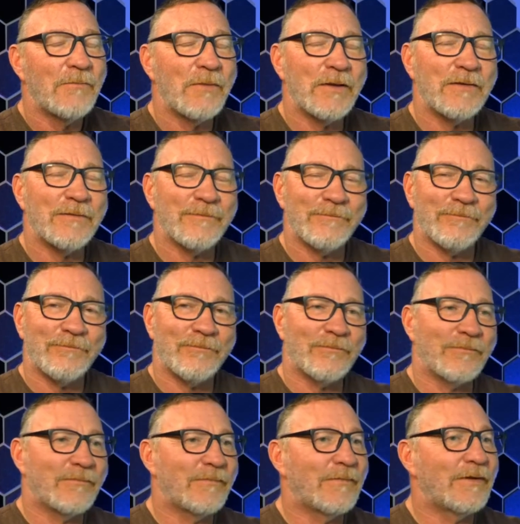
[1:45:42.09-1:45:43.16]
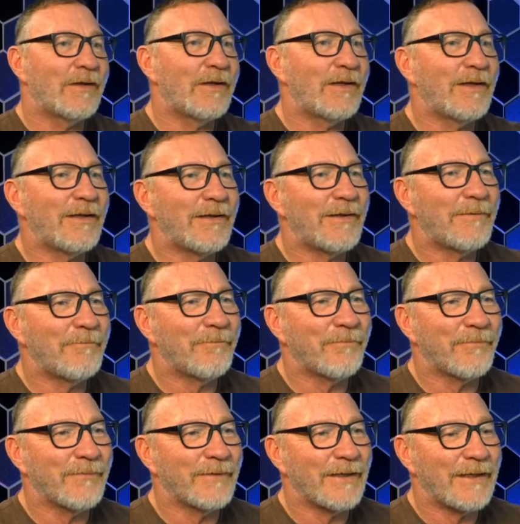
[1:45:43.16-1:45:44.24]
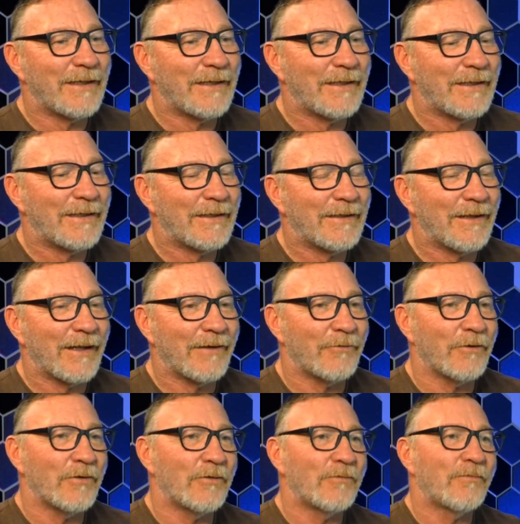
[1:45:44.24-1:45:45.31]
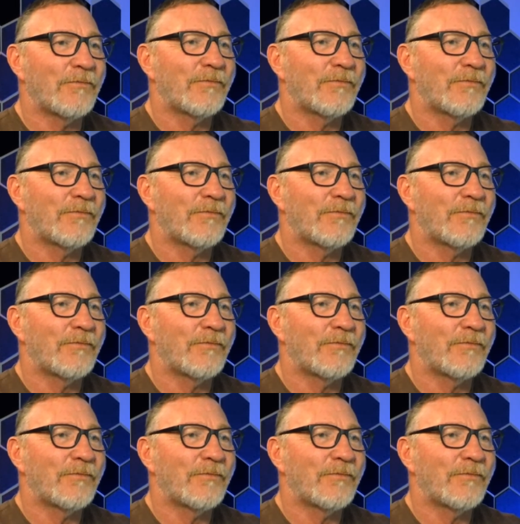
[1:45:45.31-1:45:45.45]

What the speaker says: But I don't know.